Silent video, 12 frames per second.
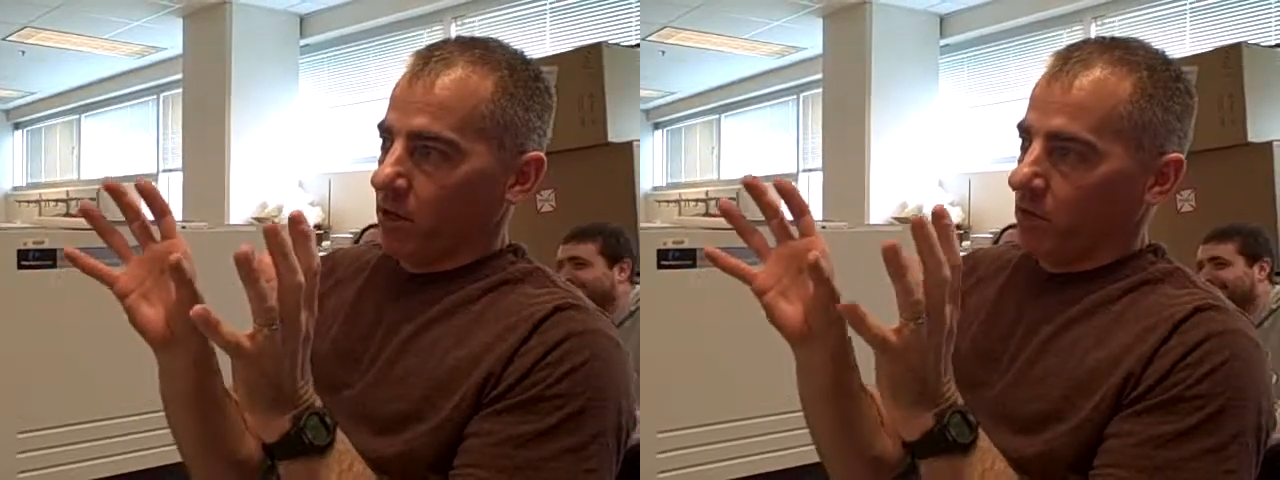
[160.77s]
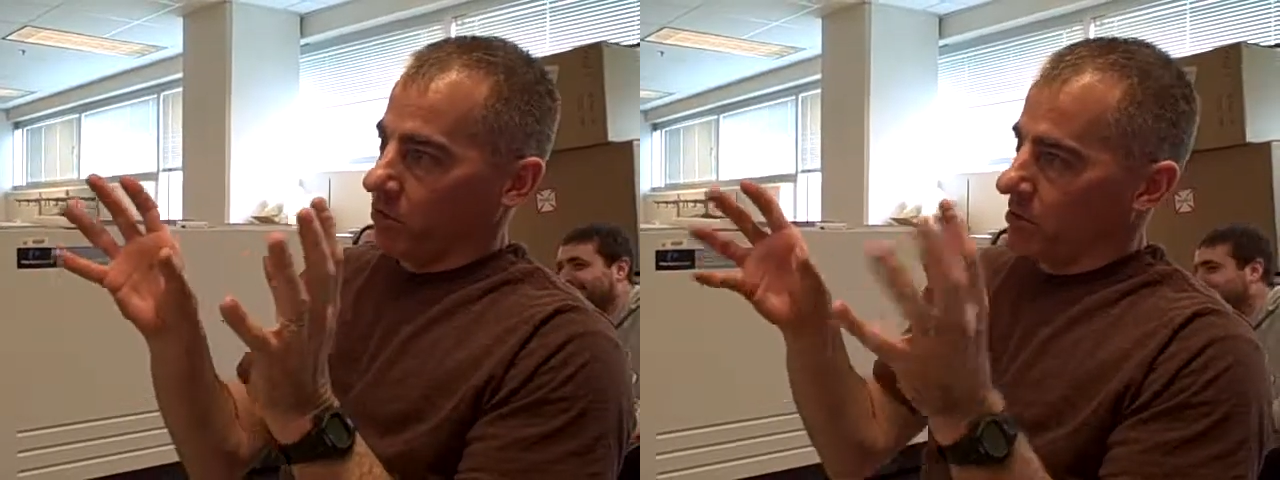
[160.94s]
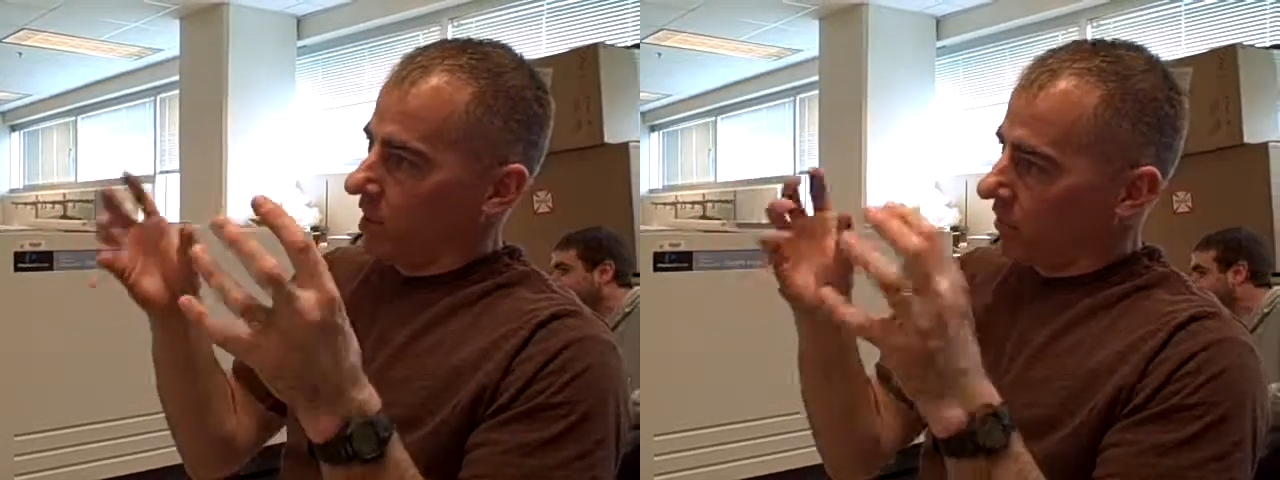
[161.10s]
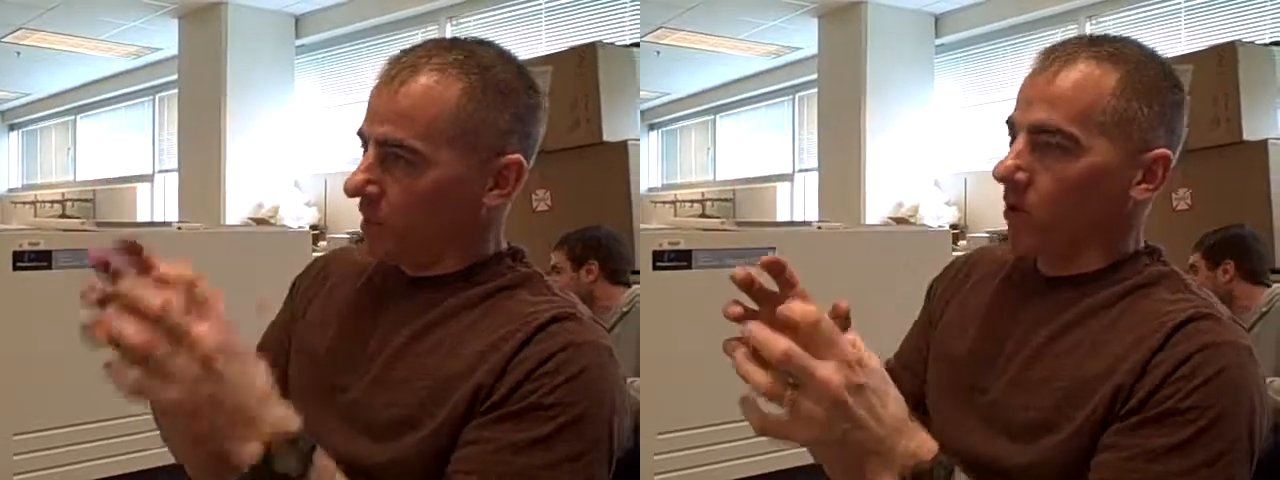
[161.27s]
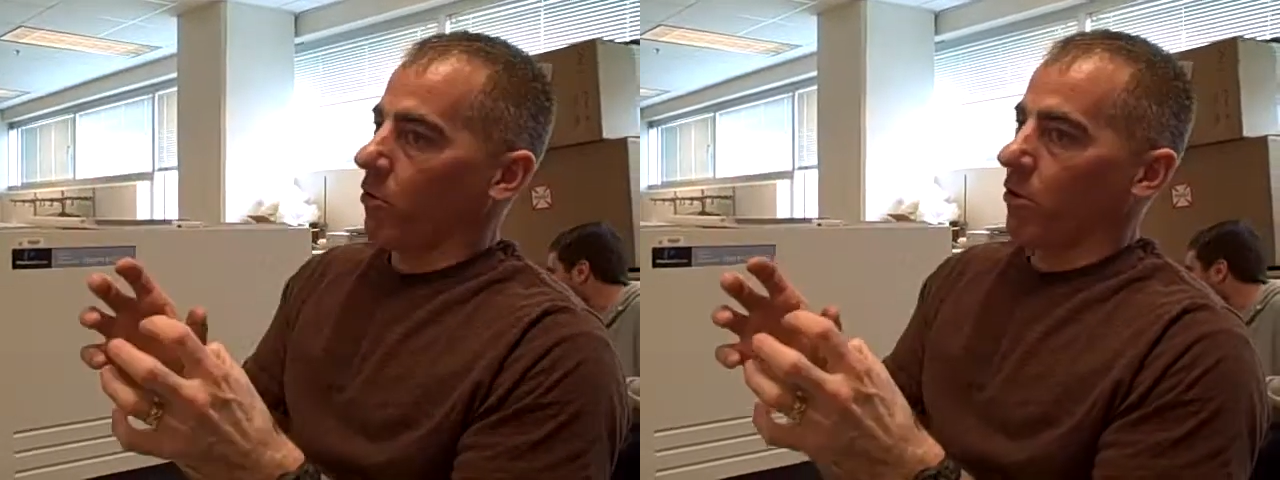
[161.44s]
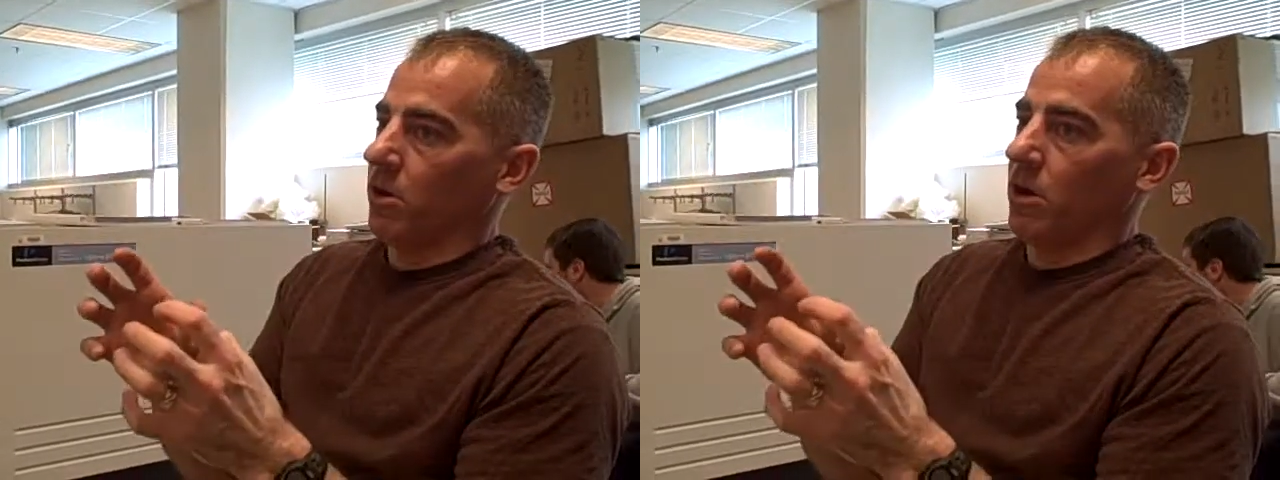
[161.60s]
There's nothing
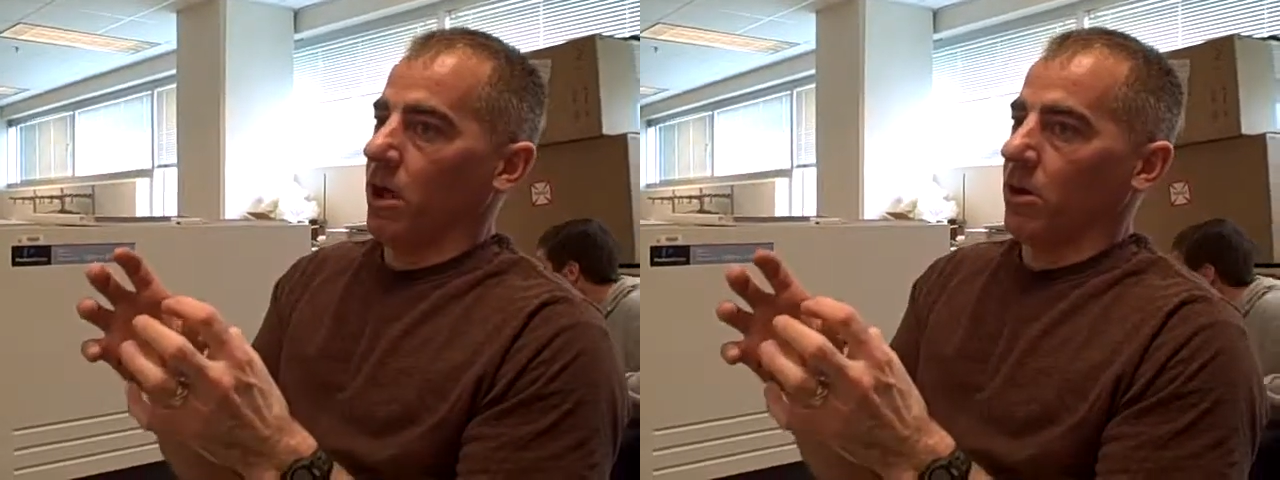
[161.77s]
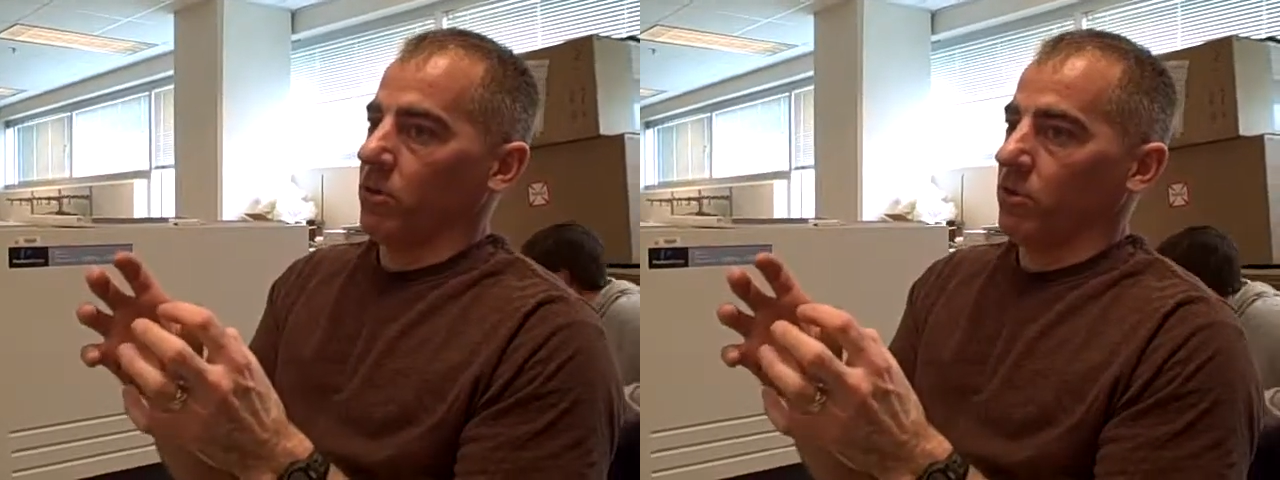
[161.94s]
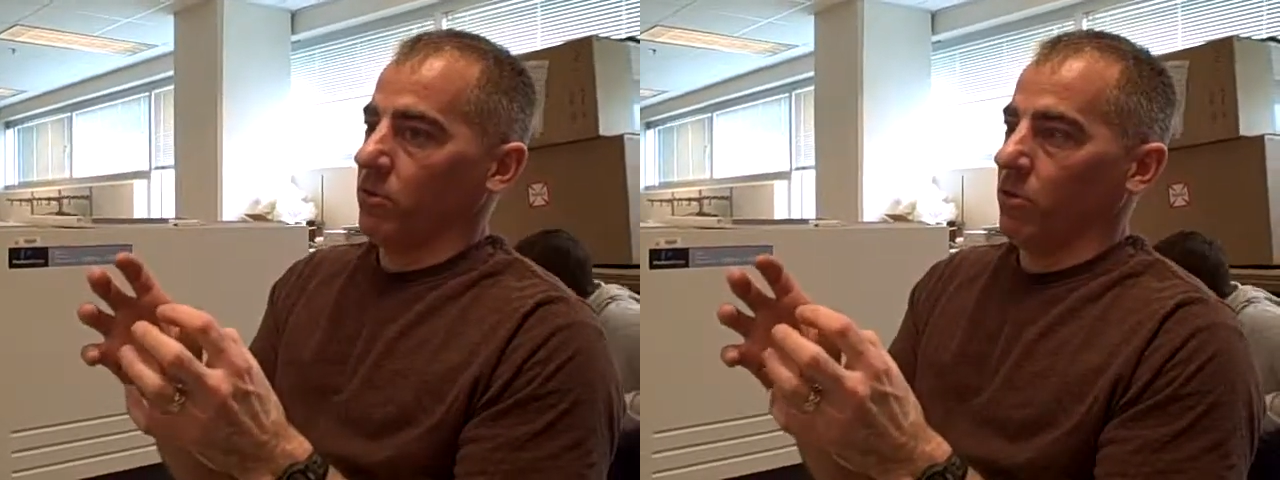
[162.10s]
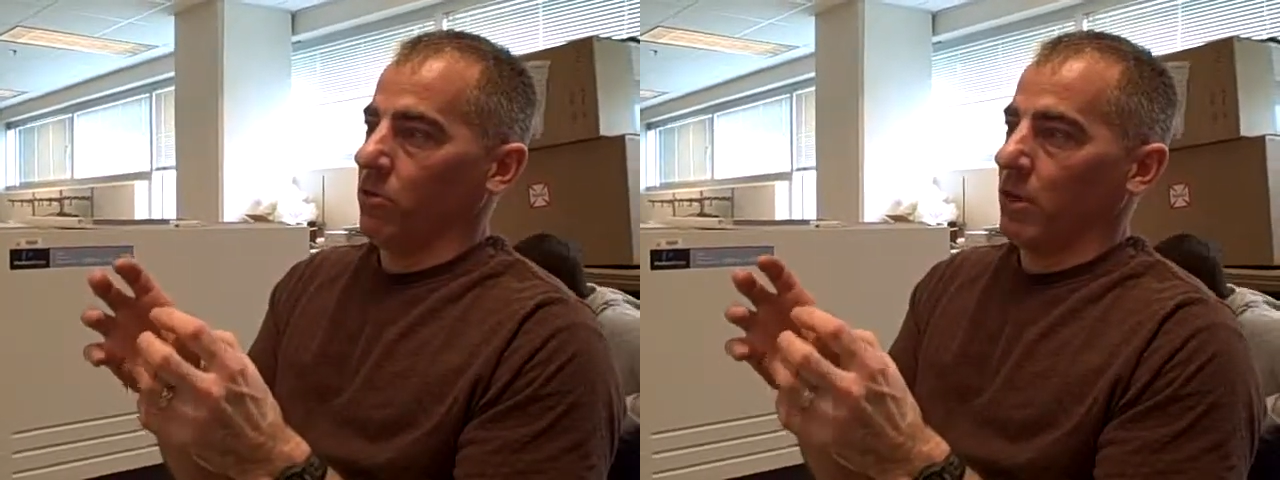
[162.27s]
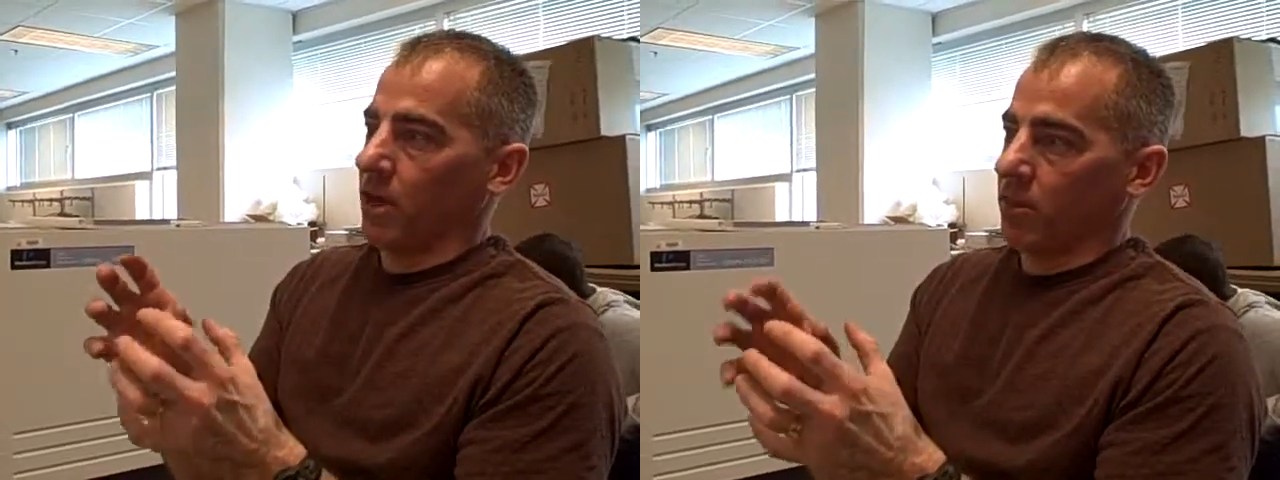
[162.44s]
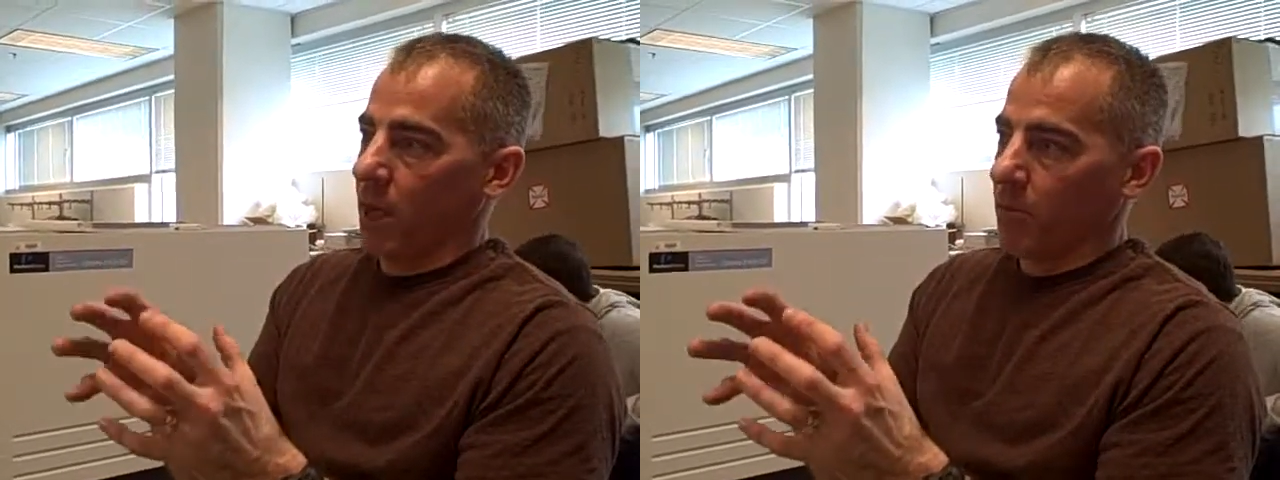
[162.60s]
coordinated to them, and
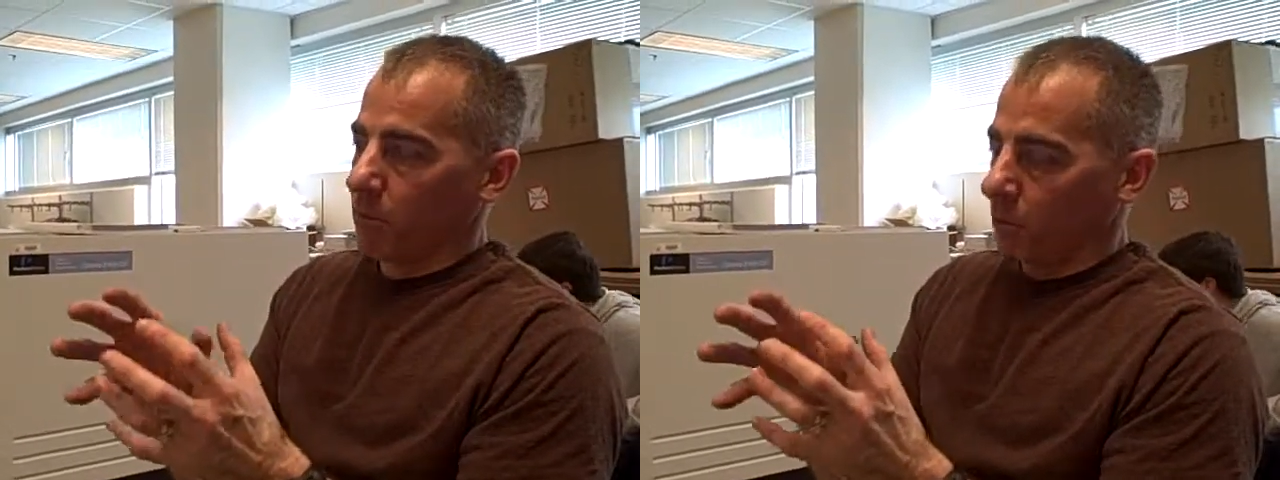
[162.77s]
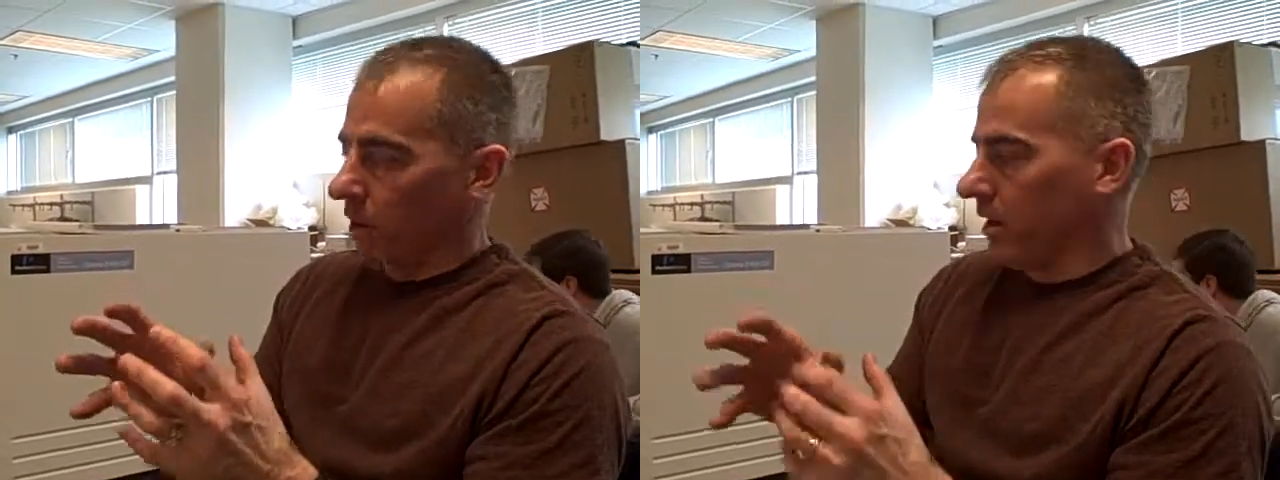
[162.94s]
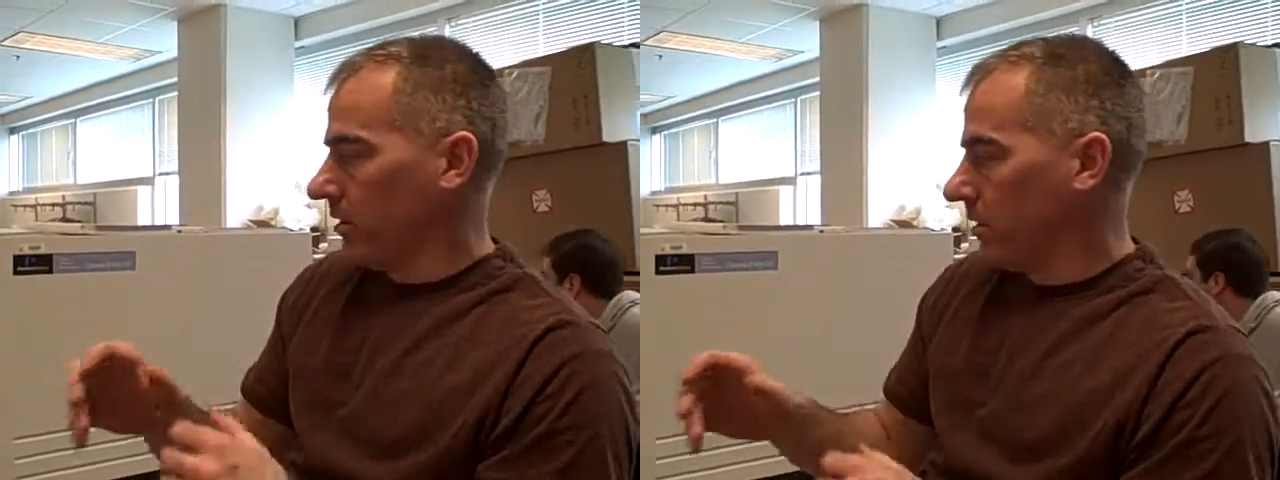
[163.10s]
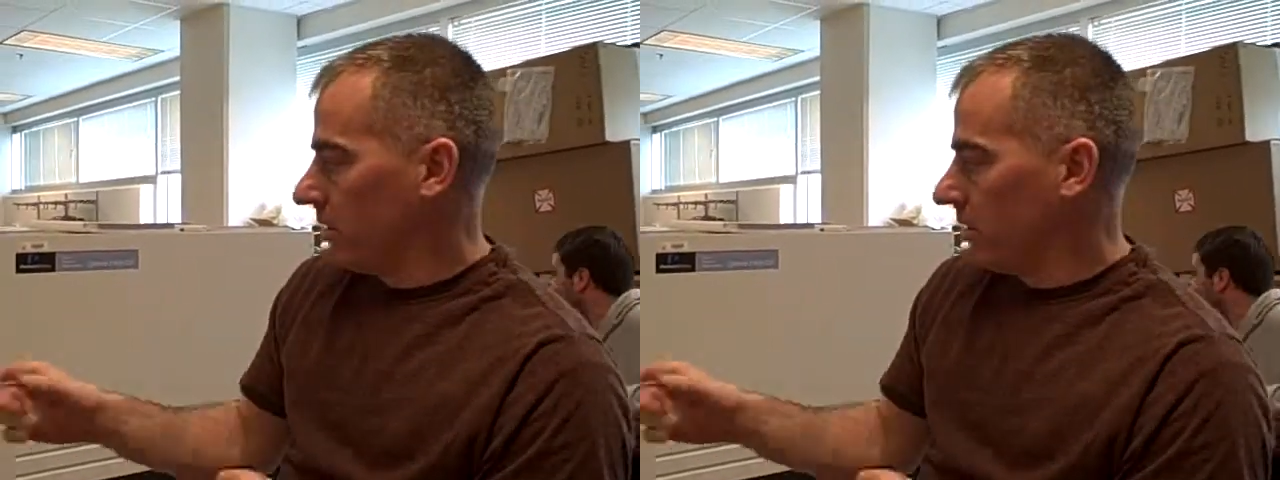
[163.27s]
at that point,